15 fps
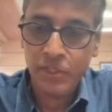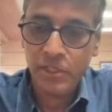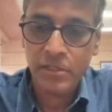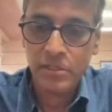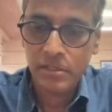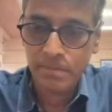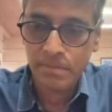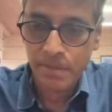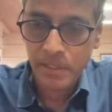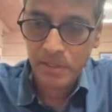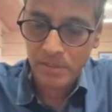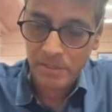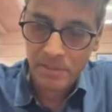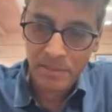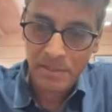in
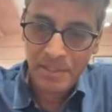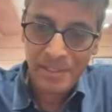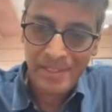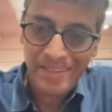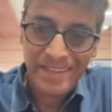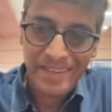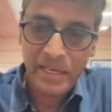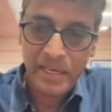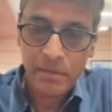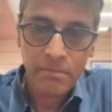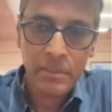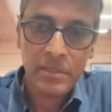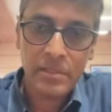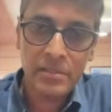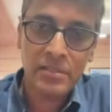space can
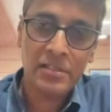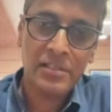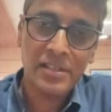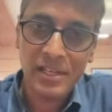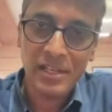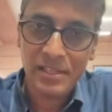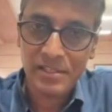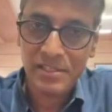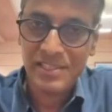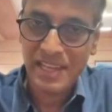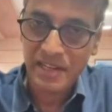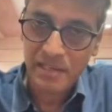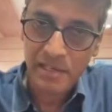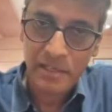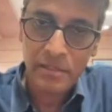be considered
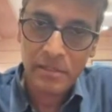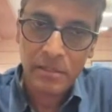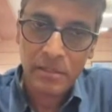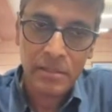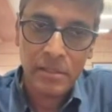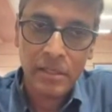satellite.